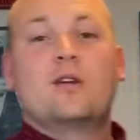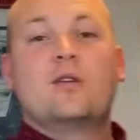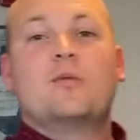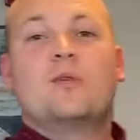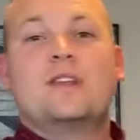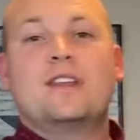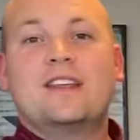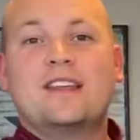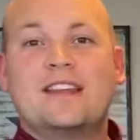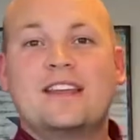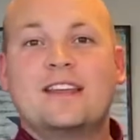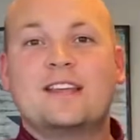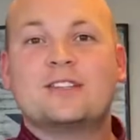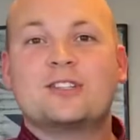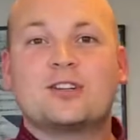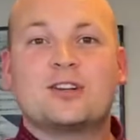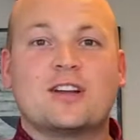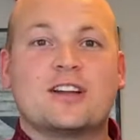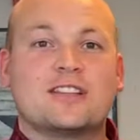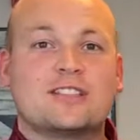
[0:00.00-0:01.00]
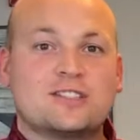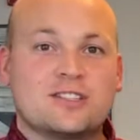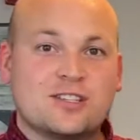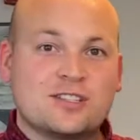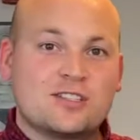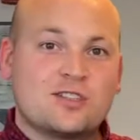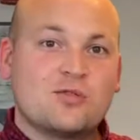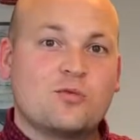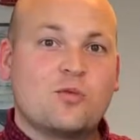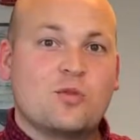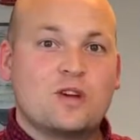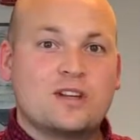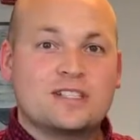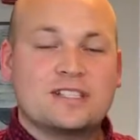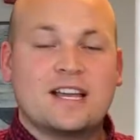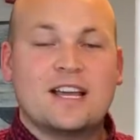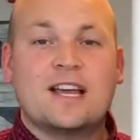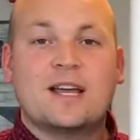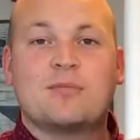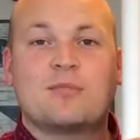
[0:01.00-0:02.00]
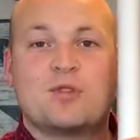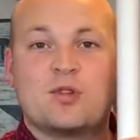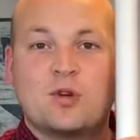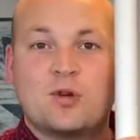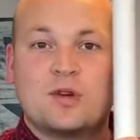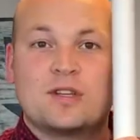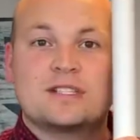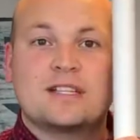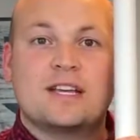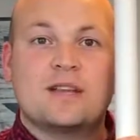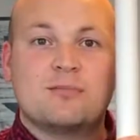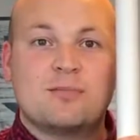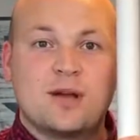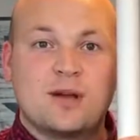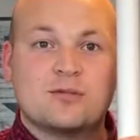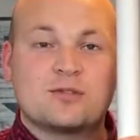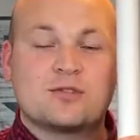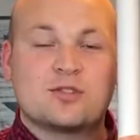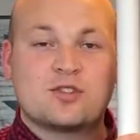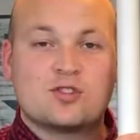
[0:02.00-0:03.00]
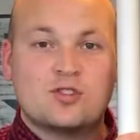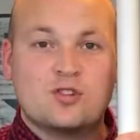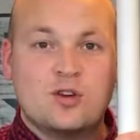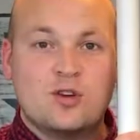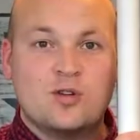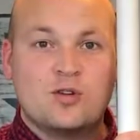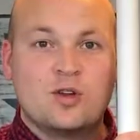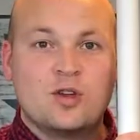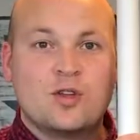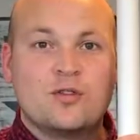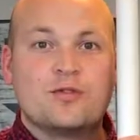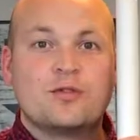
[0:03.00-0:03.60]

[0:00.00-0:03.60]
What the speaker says: We didn't injure it on just the one time throwing 10 pounds of snow.